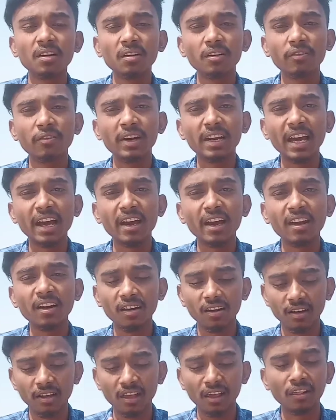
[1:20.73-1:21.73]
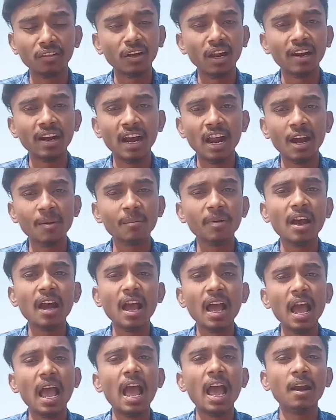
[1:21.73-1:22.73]
Twitter, Instagram
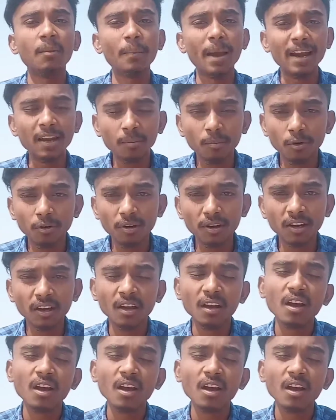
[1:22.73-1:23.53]
and many more.